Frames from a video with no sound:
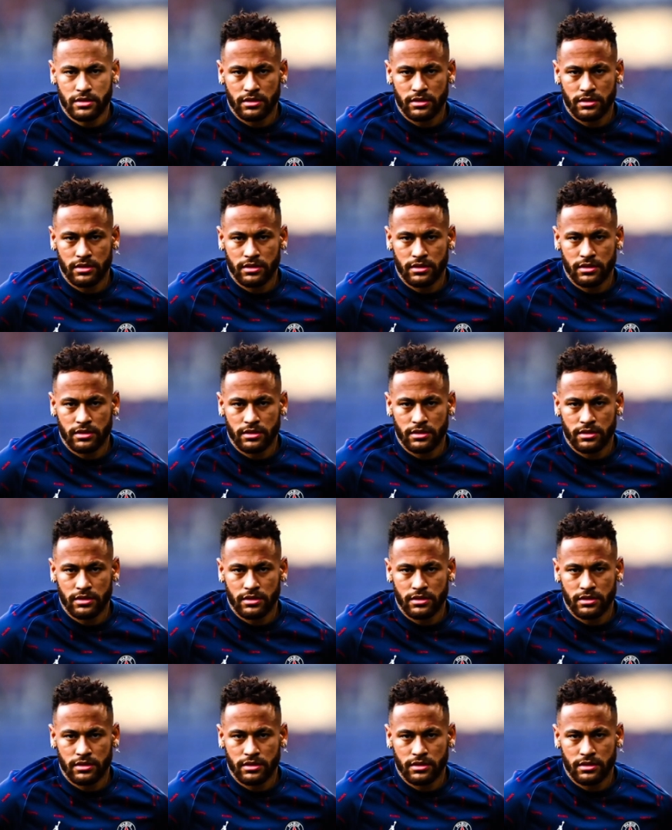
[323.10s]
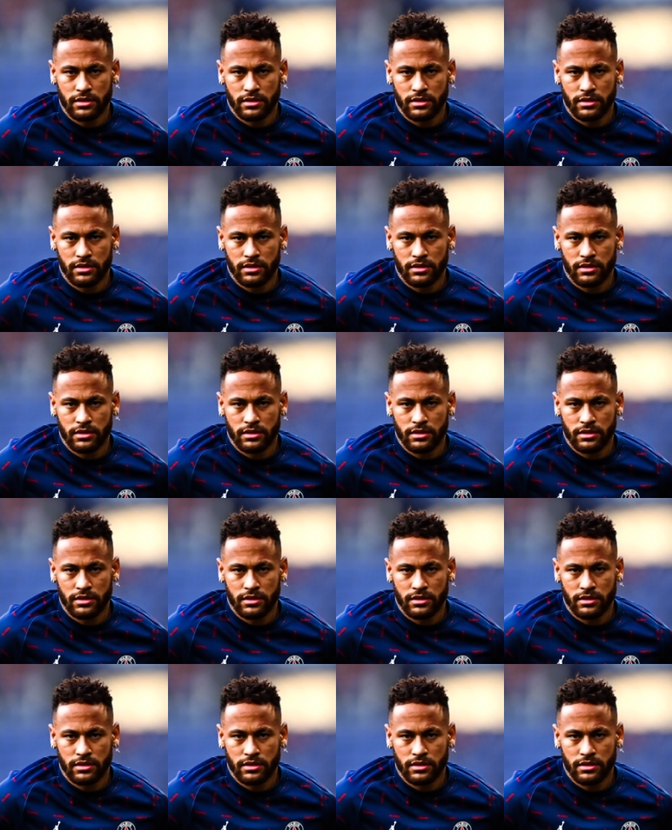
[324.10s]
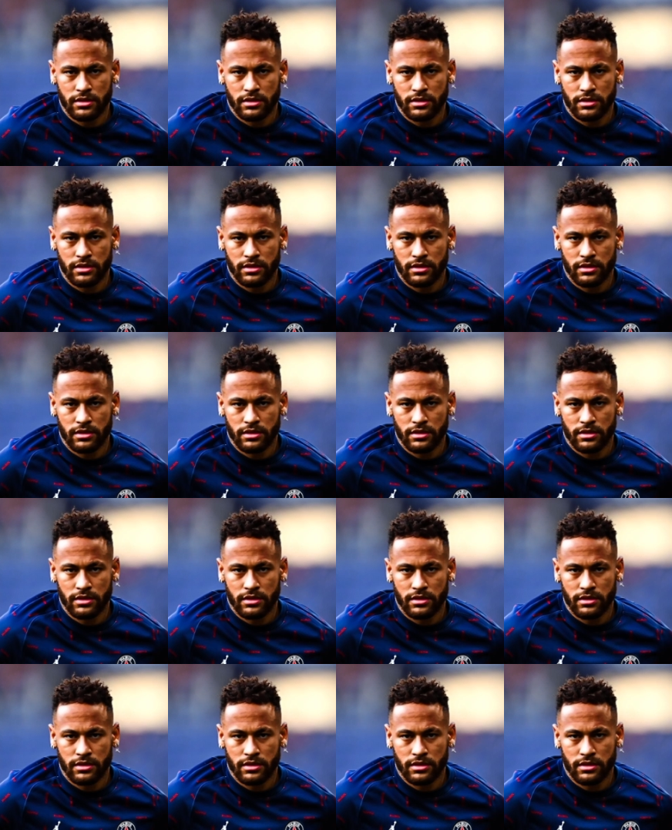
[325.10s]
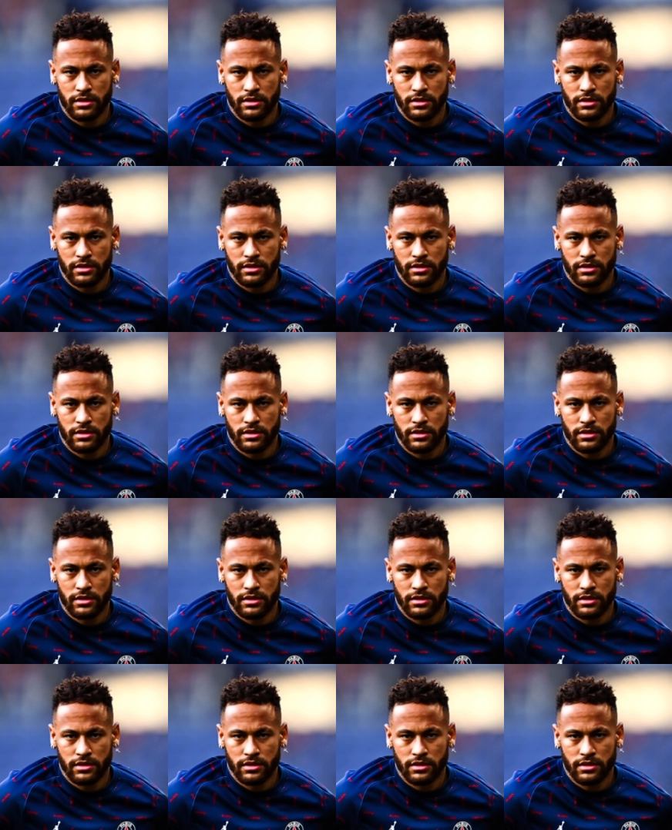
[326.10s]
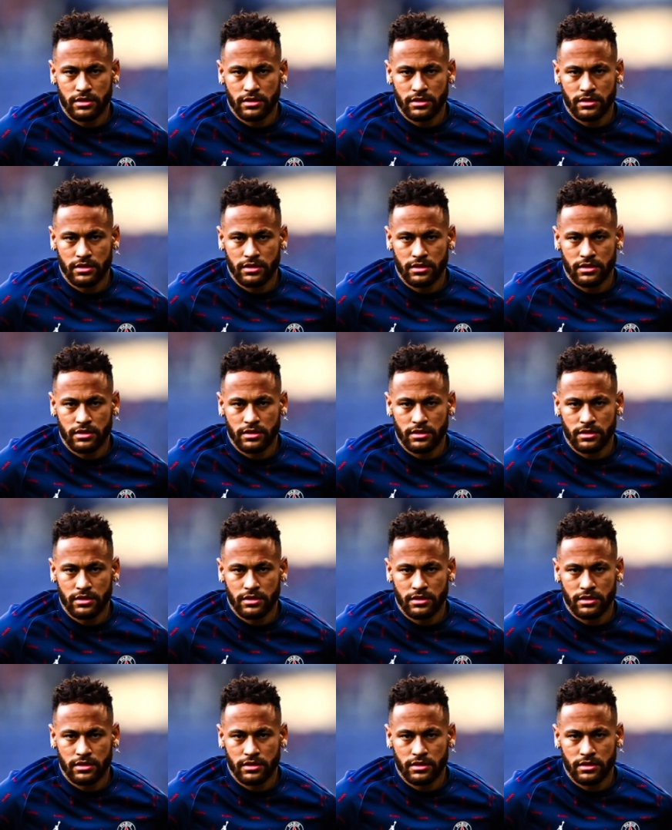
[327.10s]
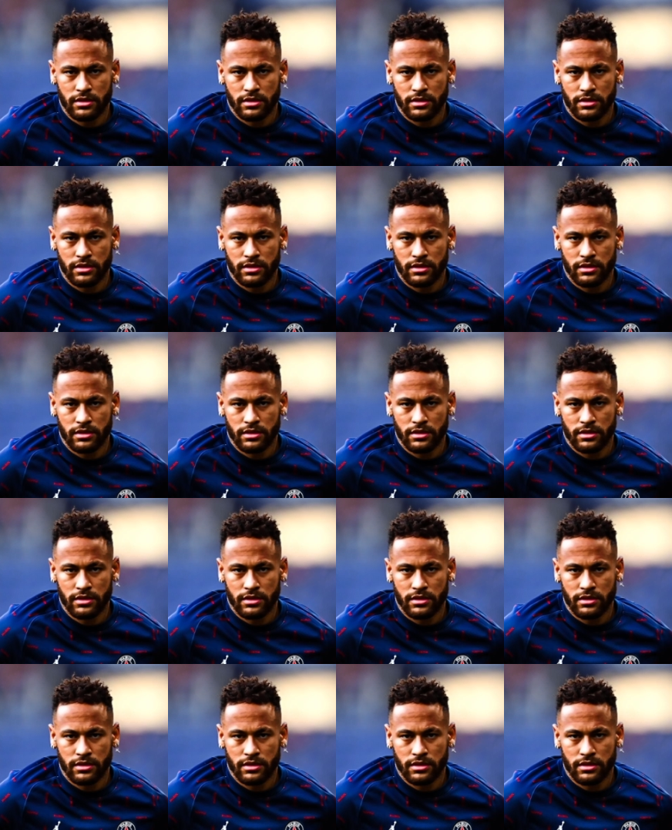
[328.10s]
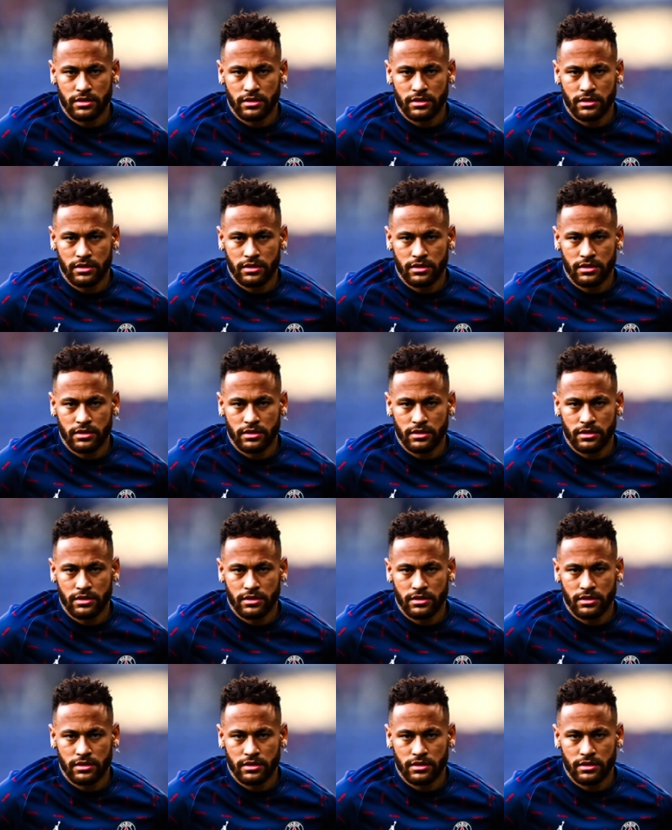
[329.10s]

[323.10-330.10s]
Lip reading: Nothing is said.